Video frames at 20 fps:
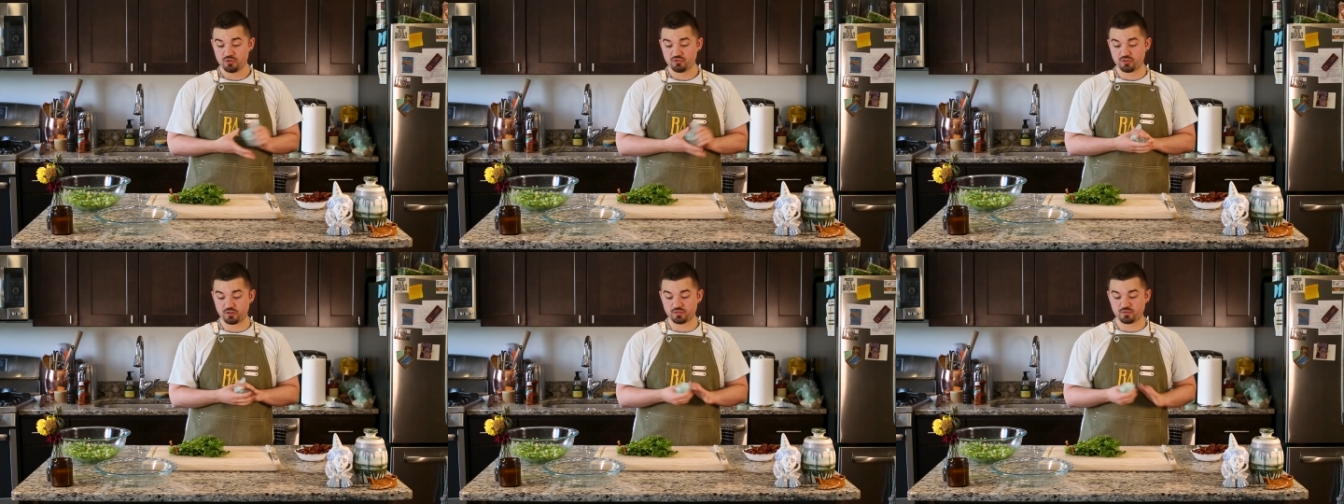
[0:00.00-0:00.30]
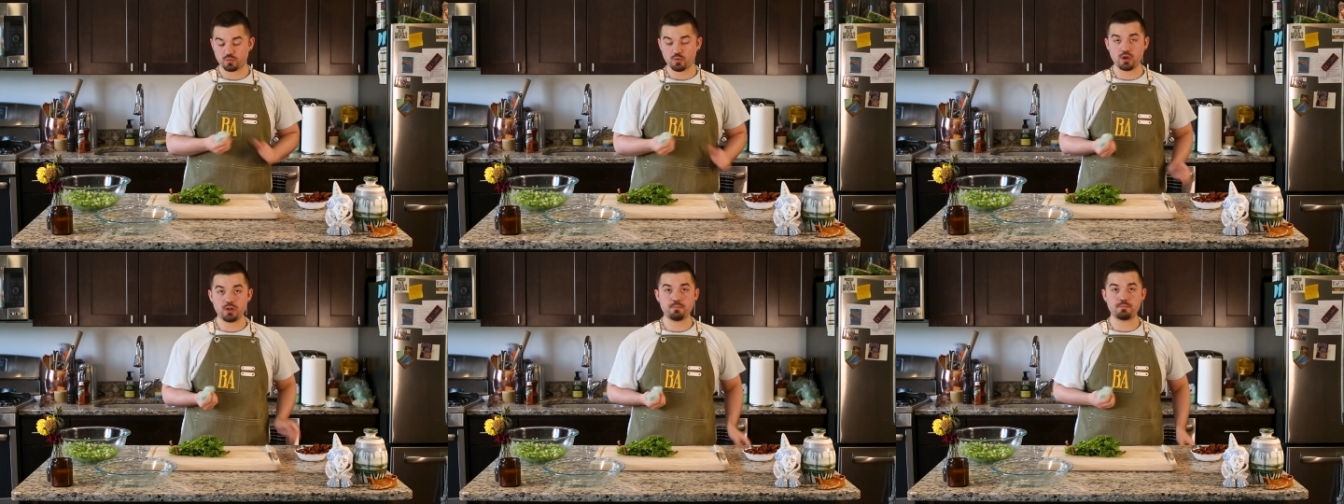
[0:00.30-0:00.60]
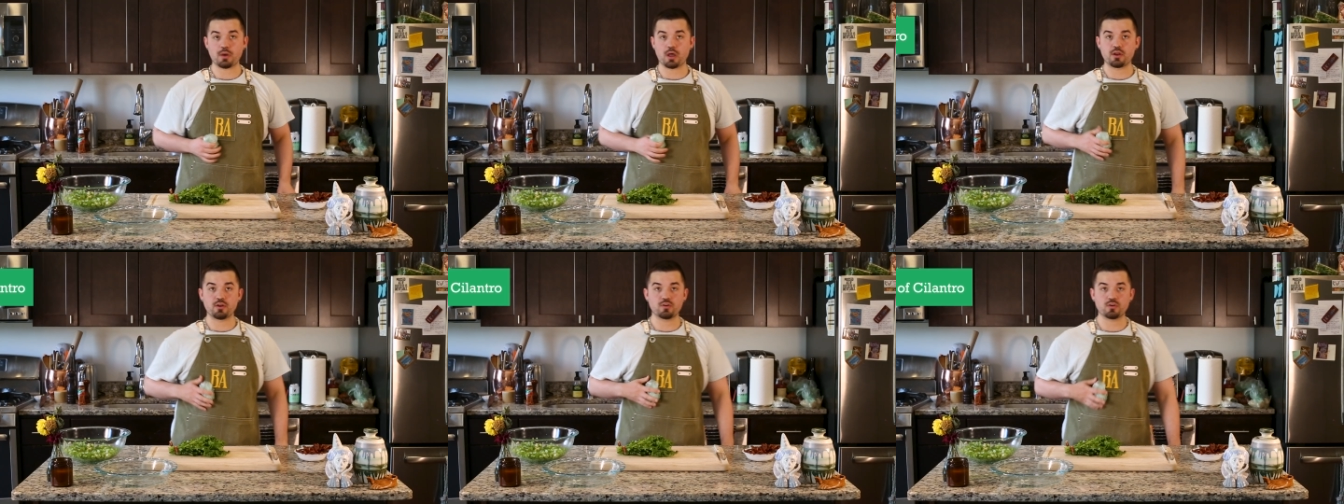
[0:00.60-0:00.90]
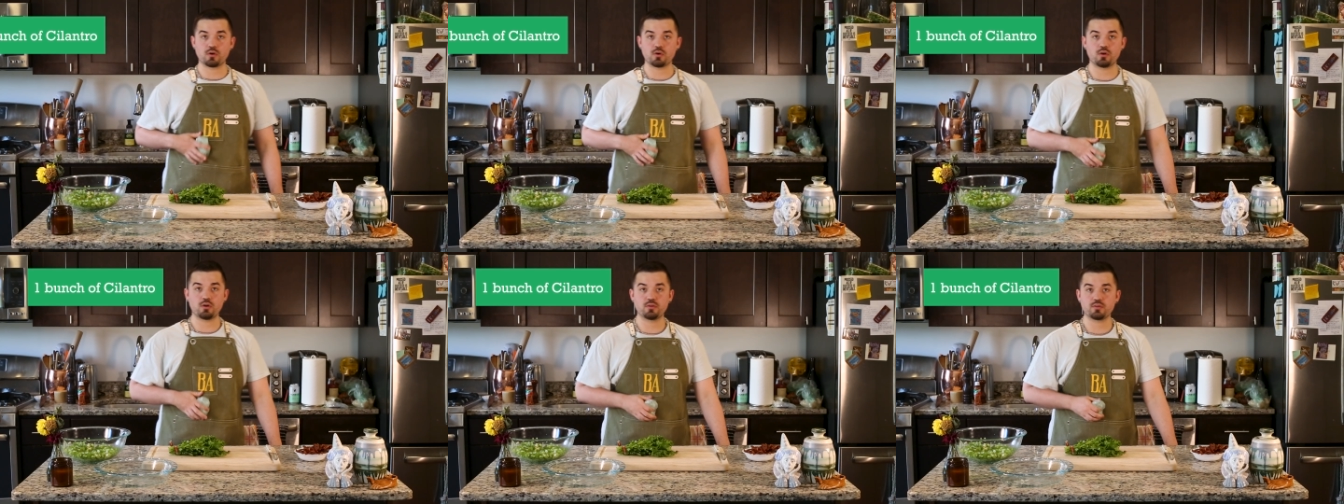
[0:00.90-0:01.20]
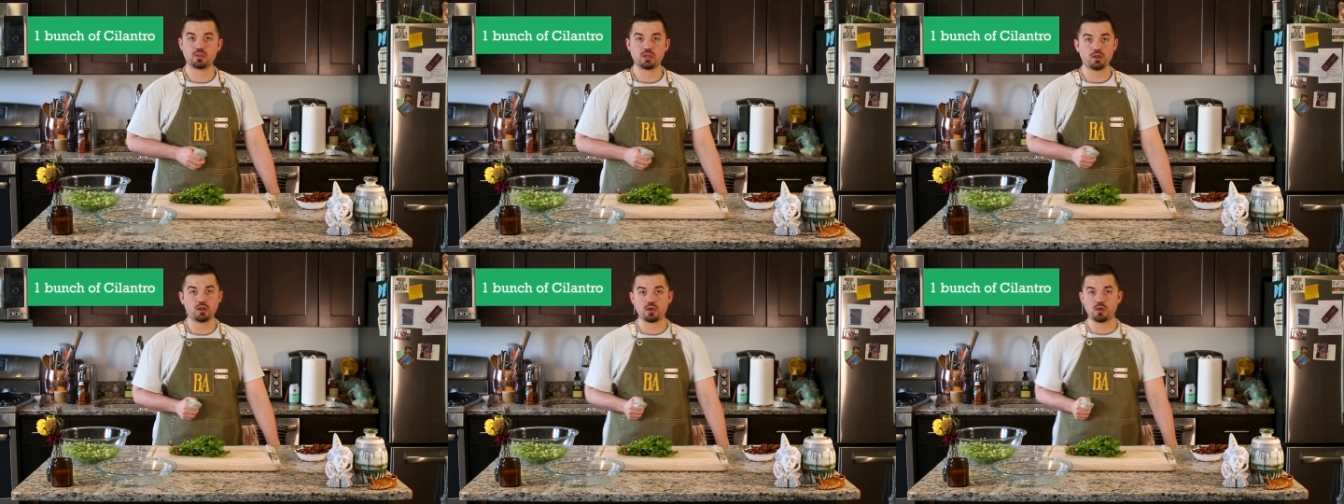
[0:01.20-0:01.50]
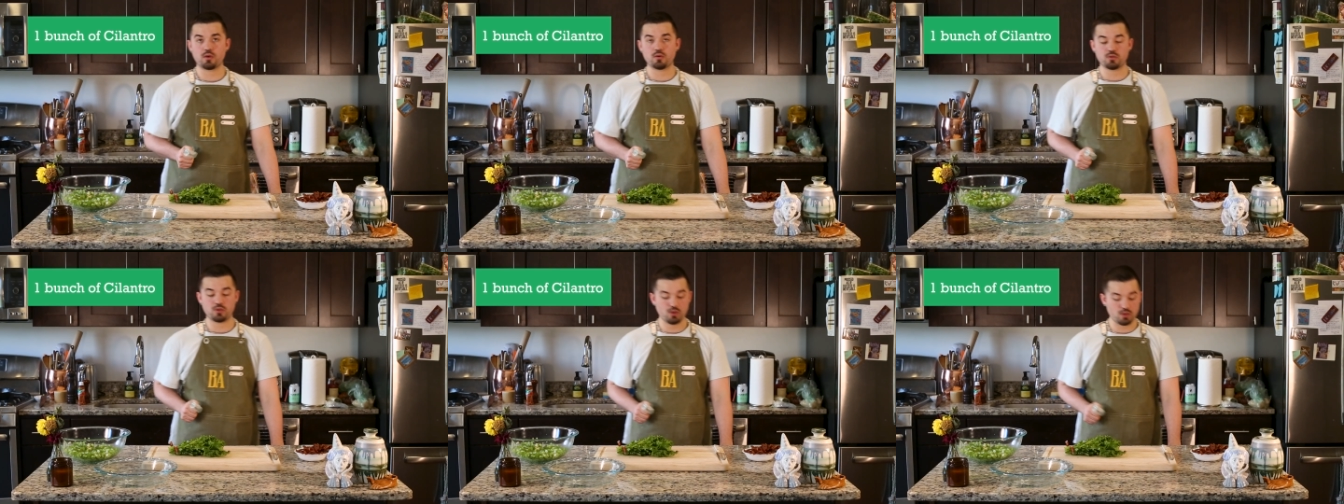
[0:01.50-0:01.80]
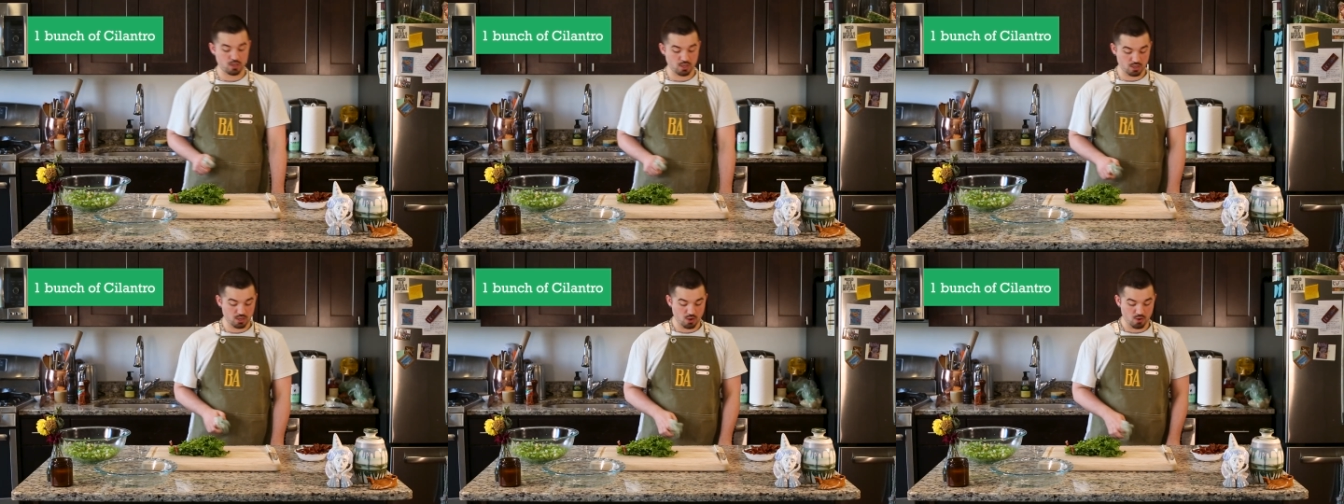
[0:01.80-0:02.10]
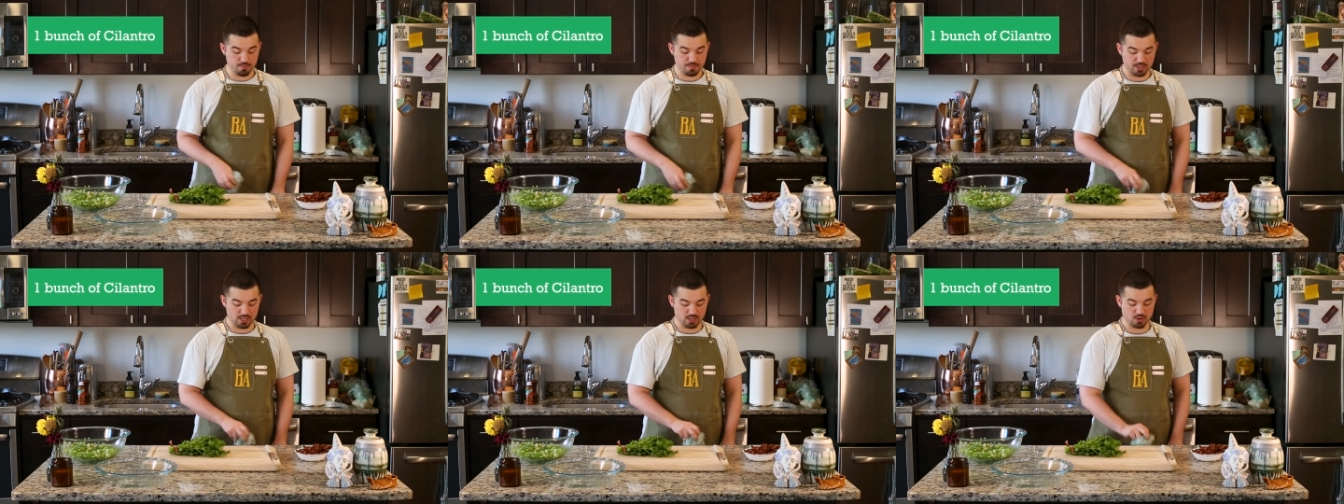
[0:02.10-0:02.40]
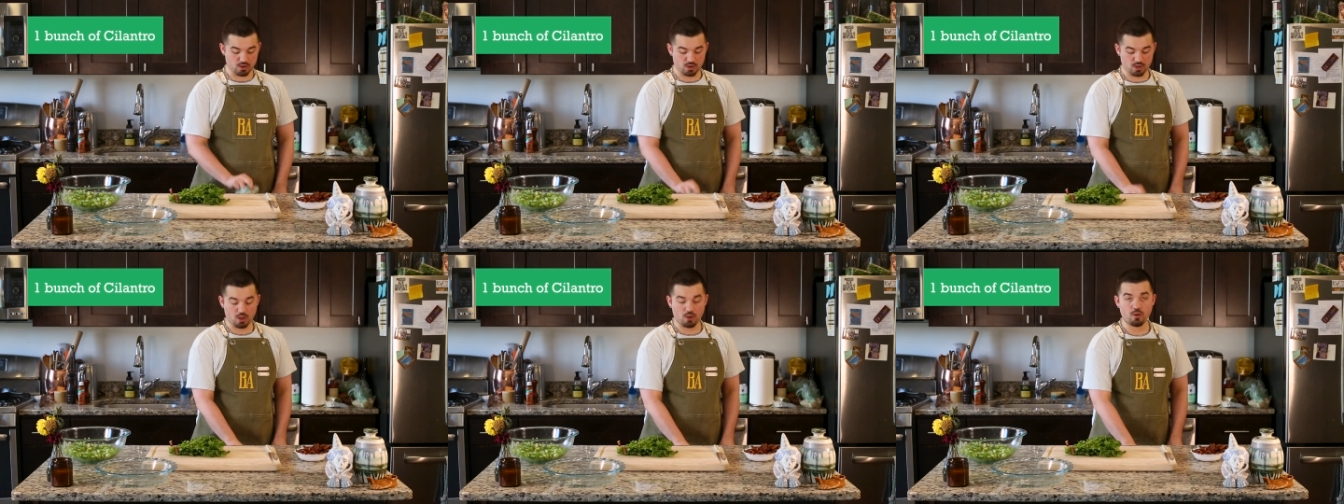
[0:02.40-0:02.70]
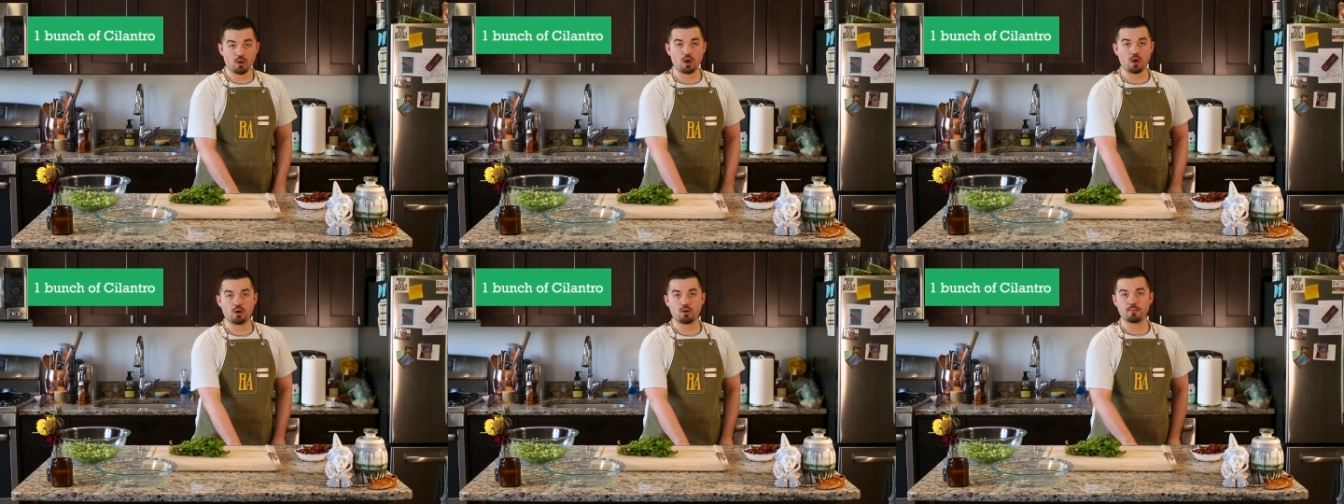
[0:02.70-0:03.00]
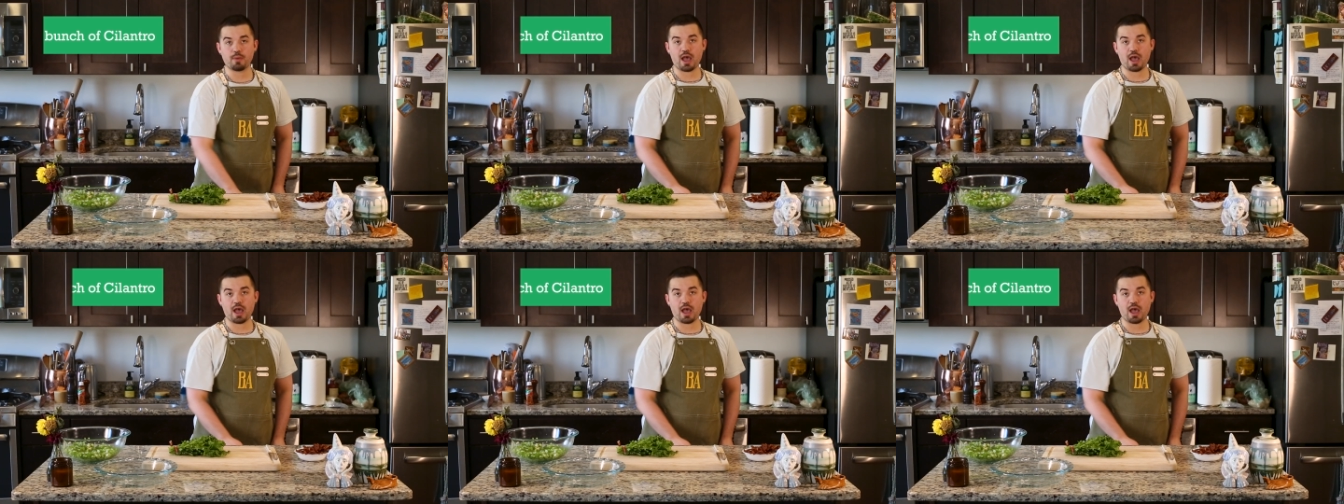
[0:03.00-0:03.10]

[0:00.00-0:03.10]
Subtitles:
Just one bundle, you know, you can go big or go home.